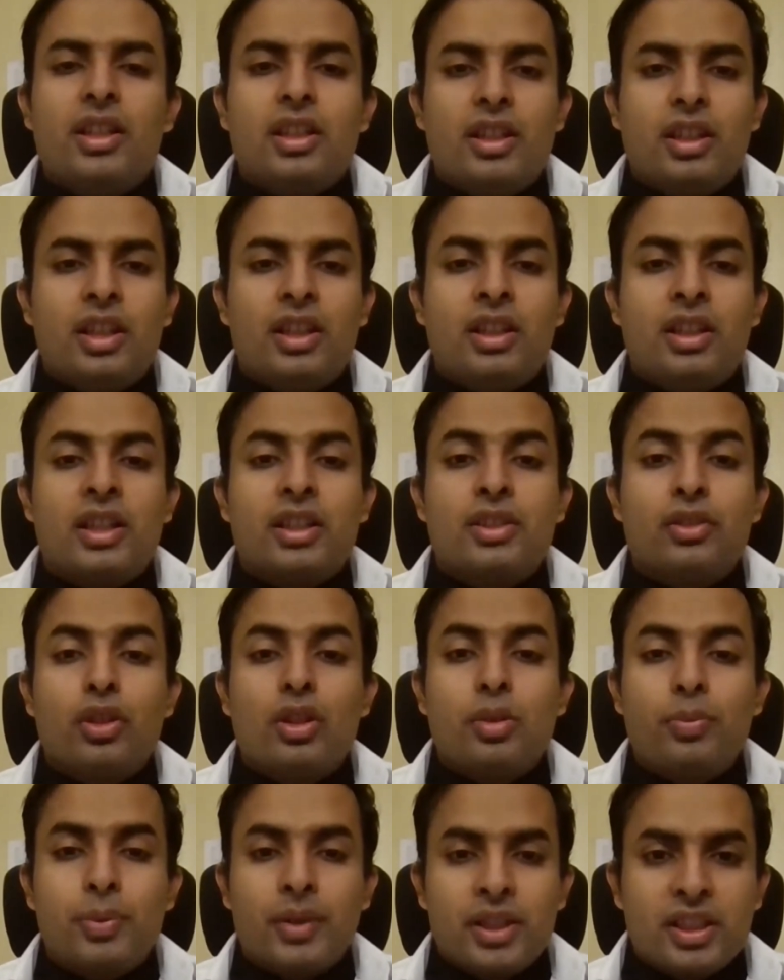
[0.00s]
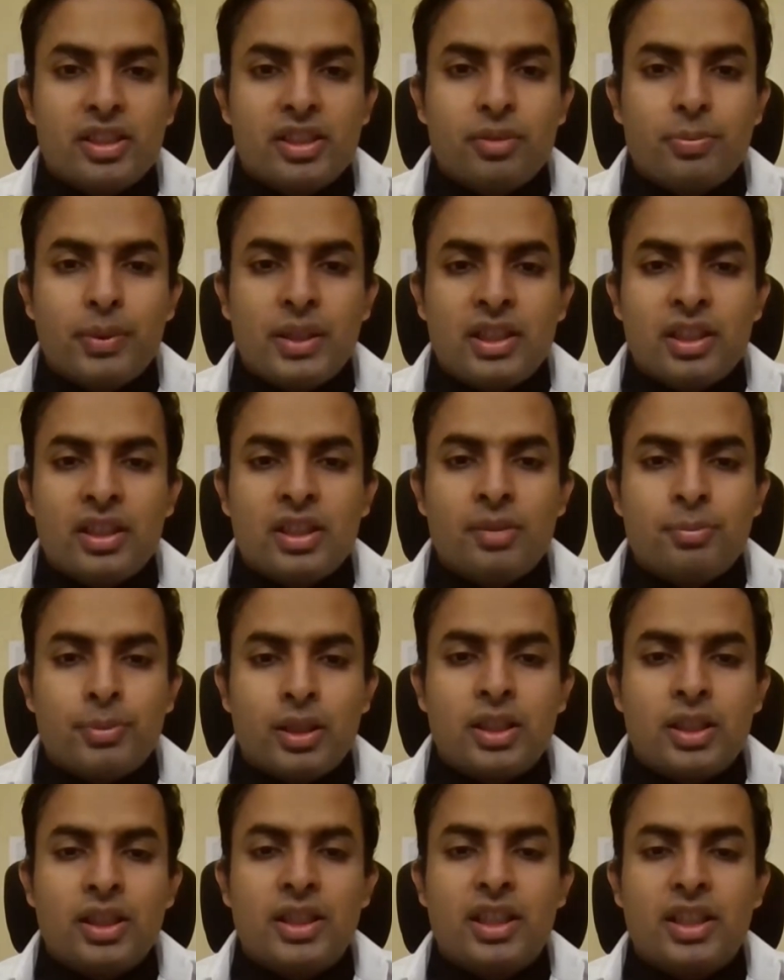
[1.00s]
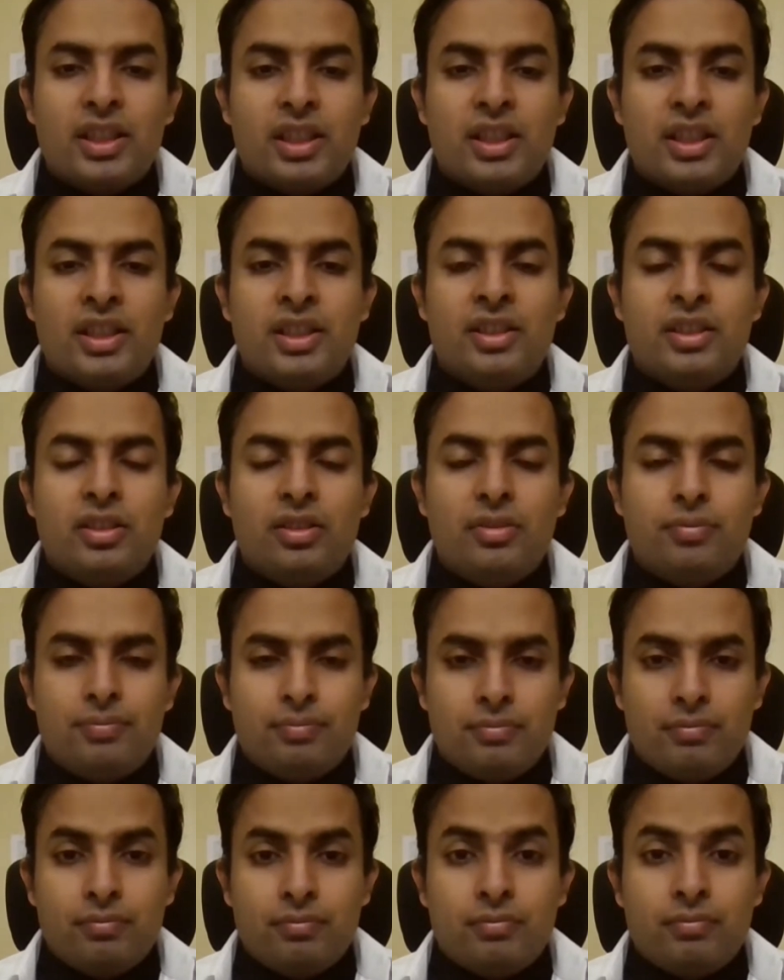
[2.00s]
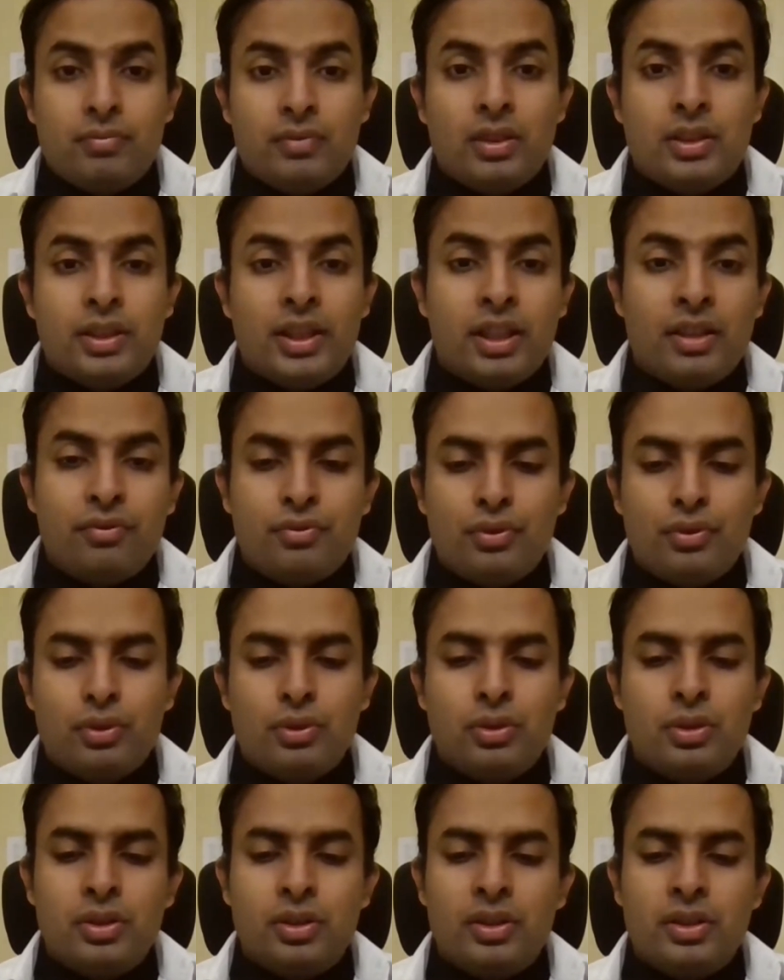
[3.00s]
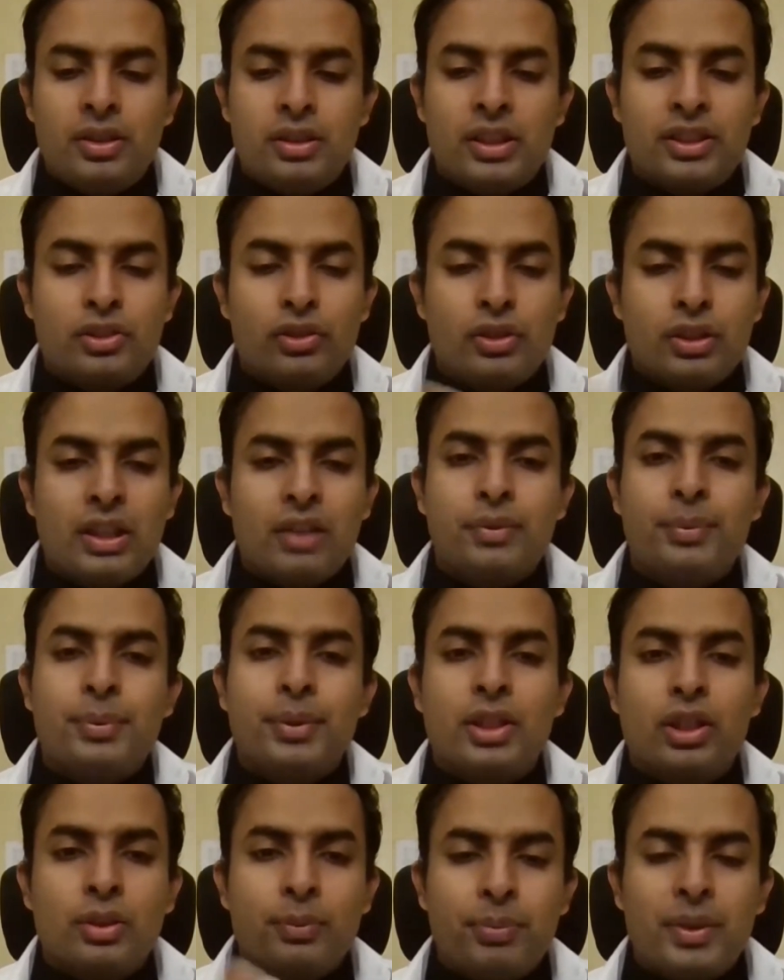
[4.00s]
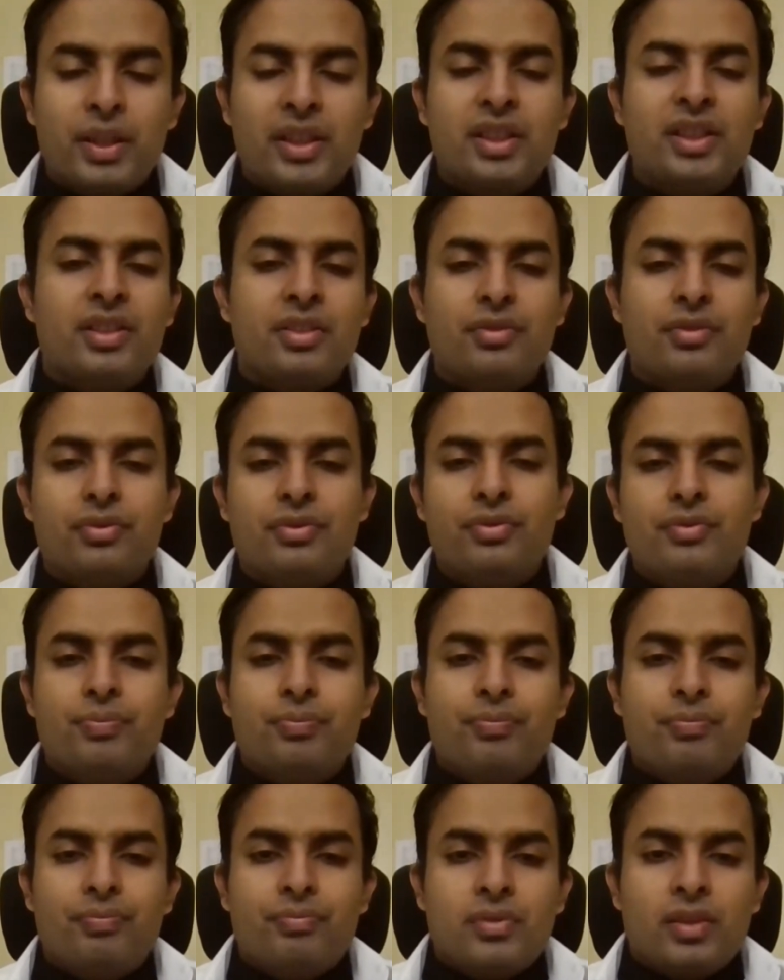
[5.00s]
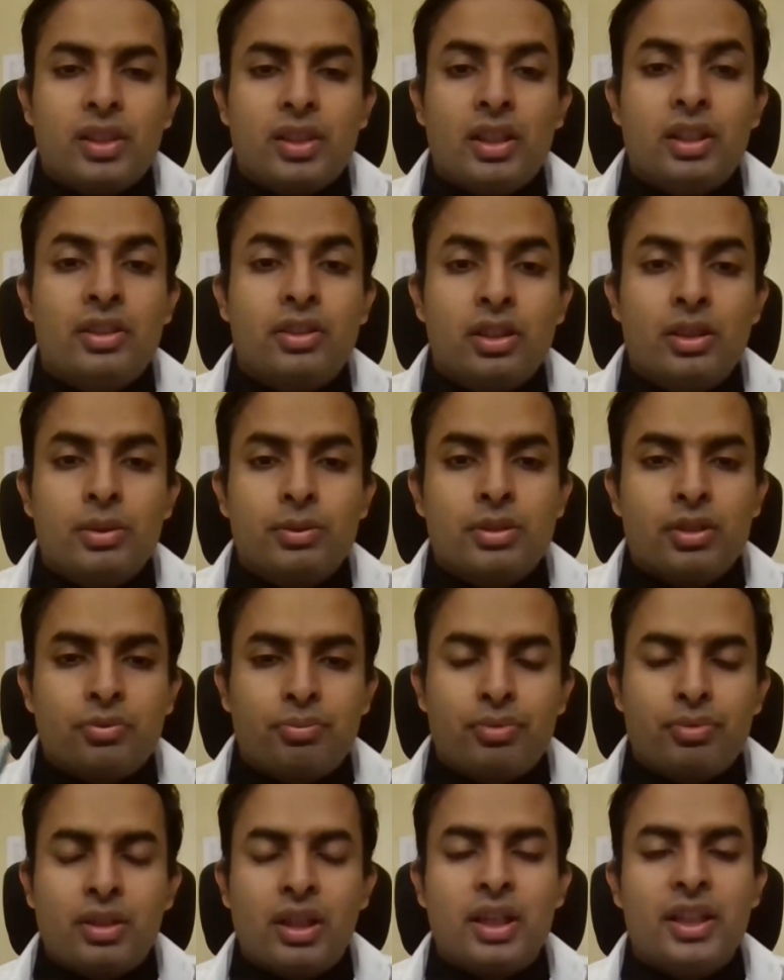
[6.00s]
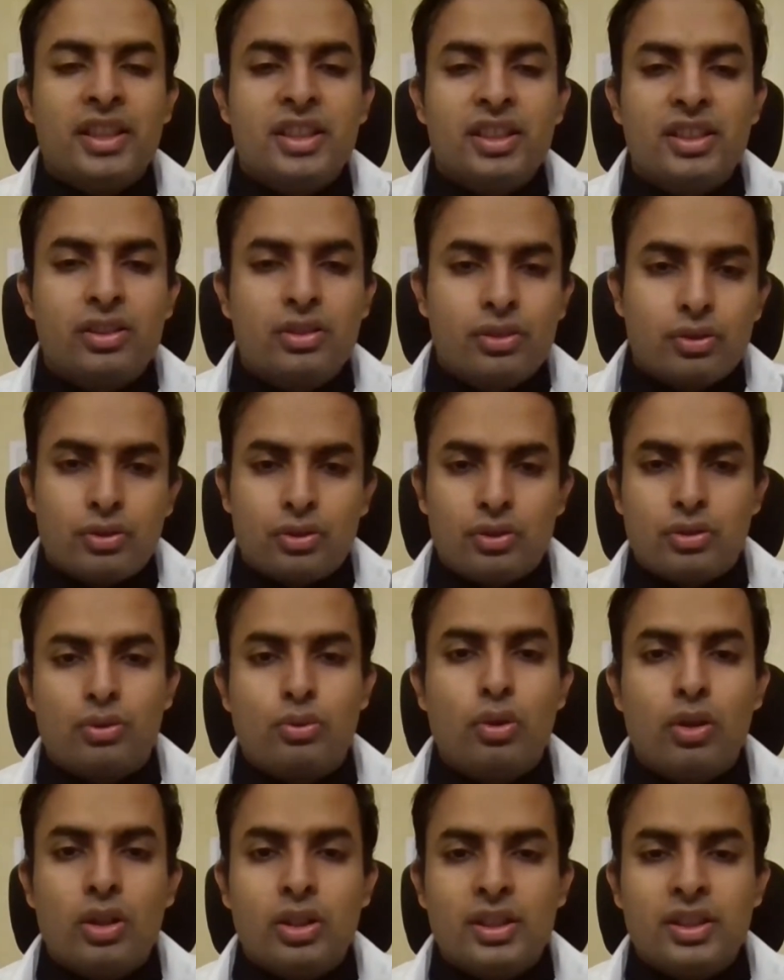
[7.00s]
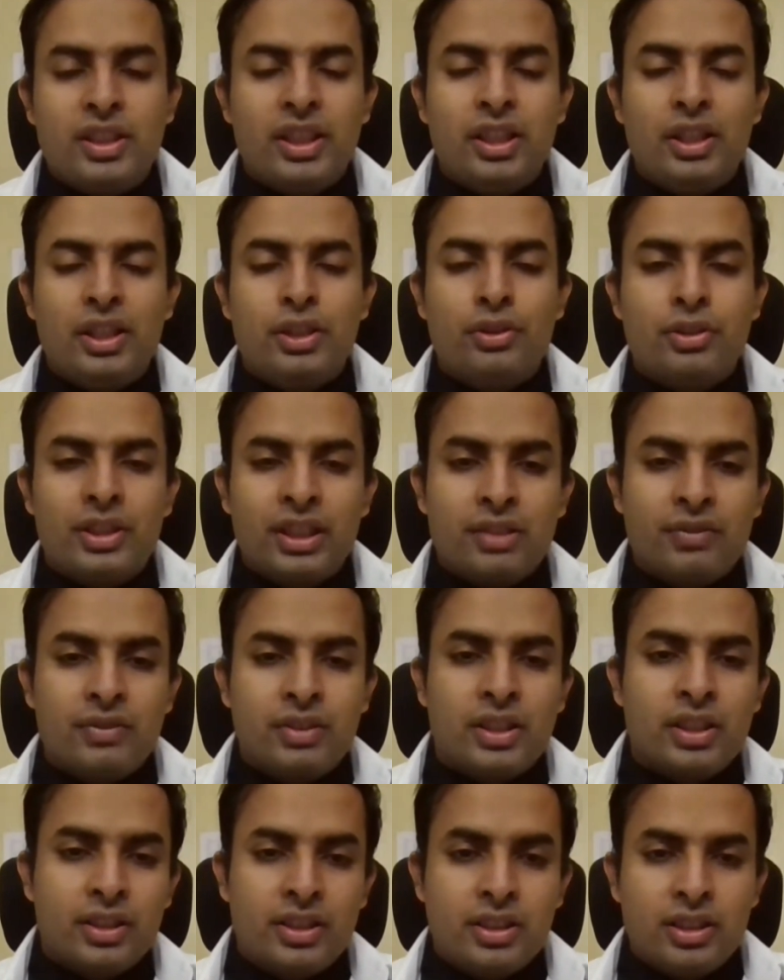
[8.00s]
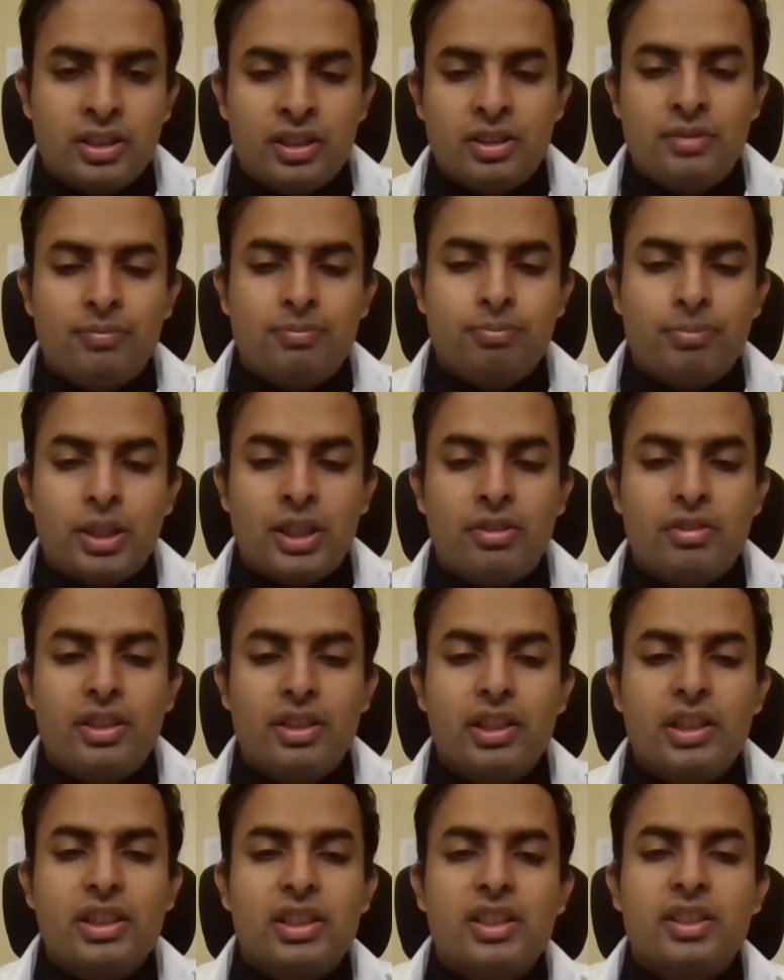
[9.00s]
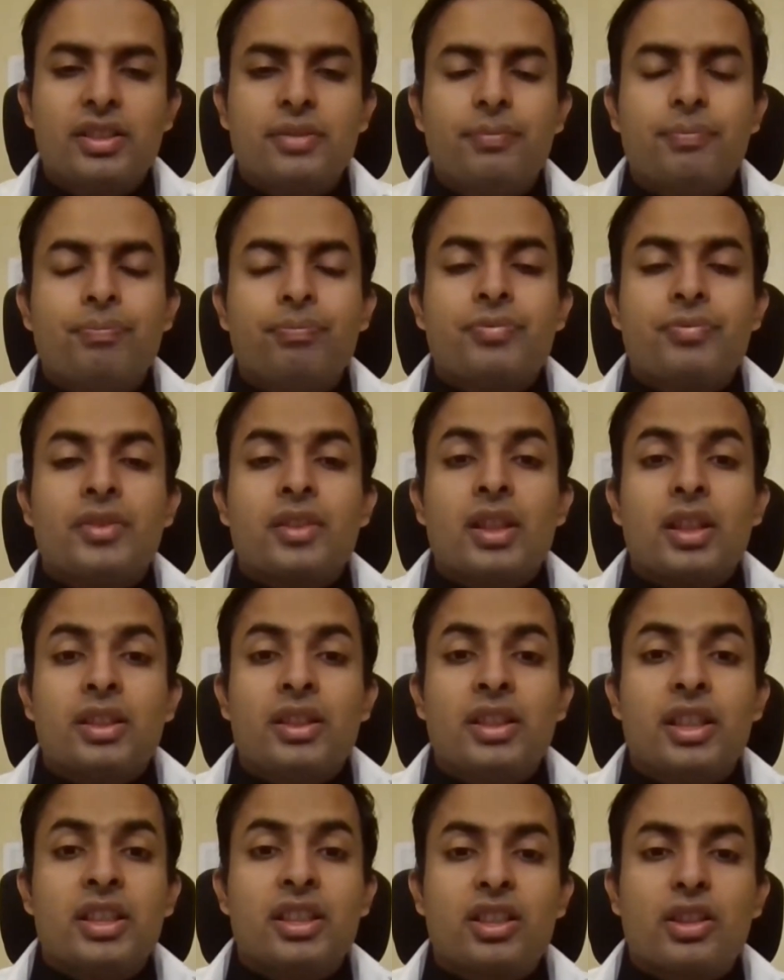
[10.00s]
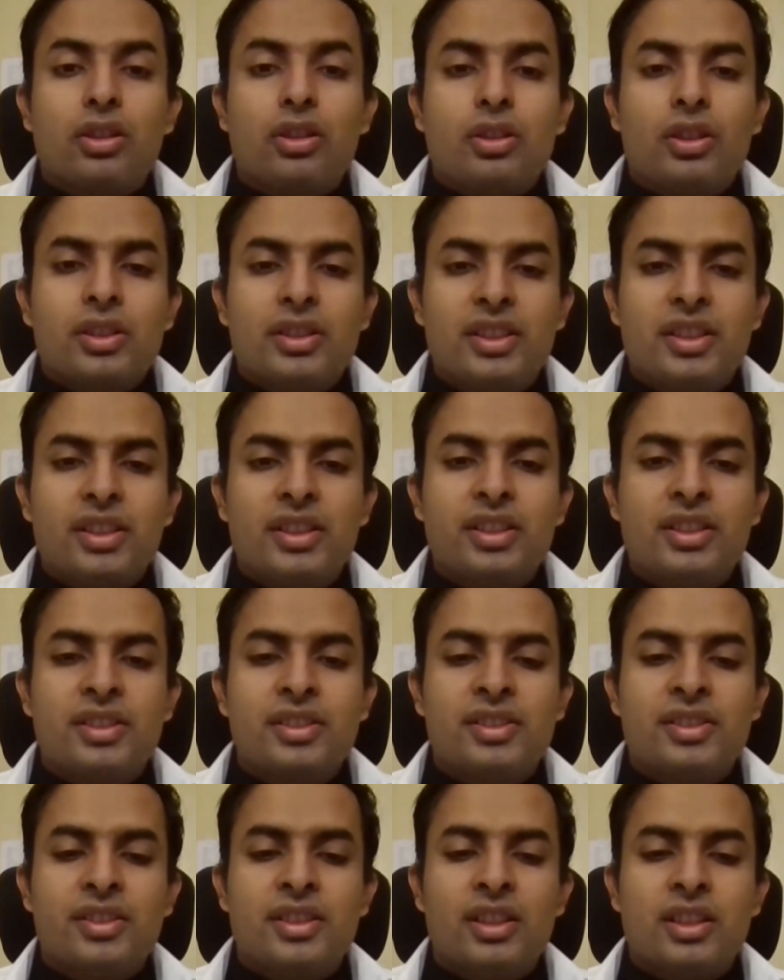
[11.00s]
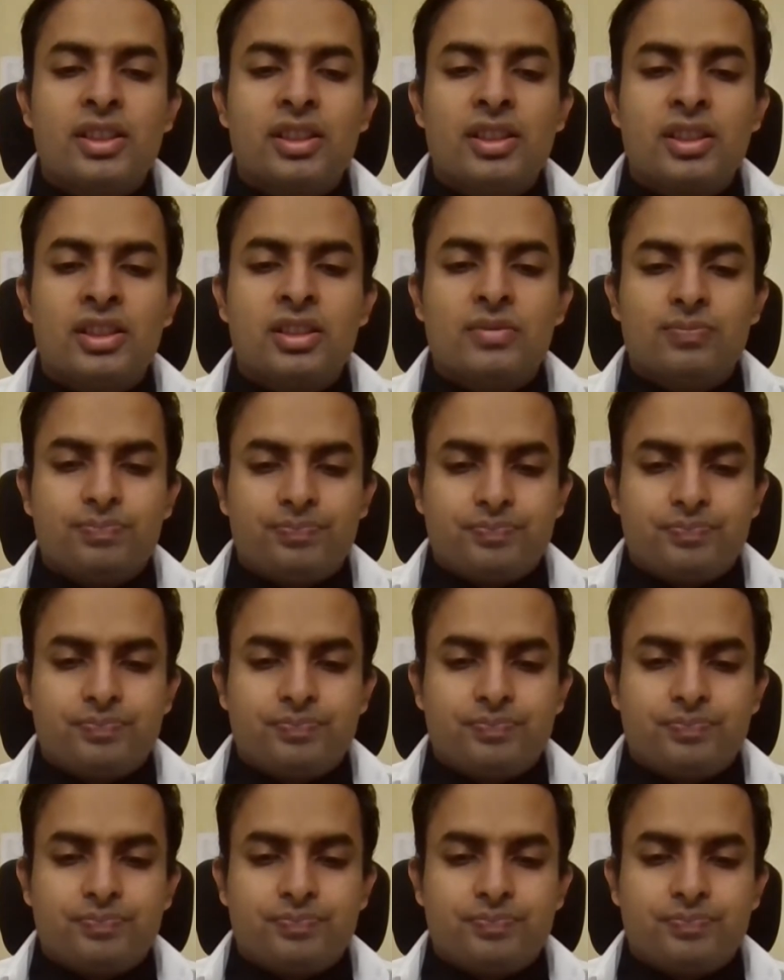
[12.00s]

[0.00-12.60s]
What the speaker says: it does not participate in the market and therefore does not have to be competitive in terms of price or quality or any of the other metrics. This causes the